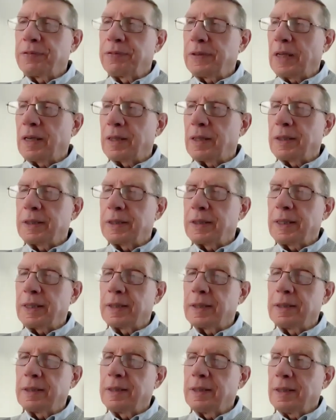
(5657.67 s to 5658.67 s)
Fidelity,
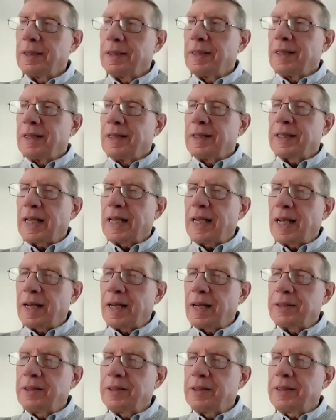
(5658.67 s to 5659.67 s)
and they
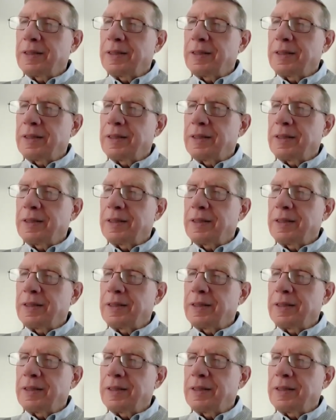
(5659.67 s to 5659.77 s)
had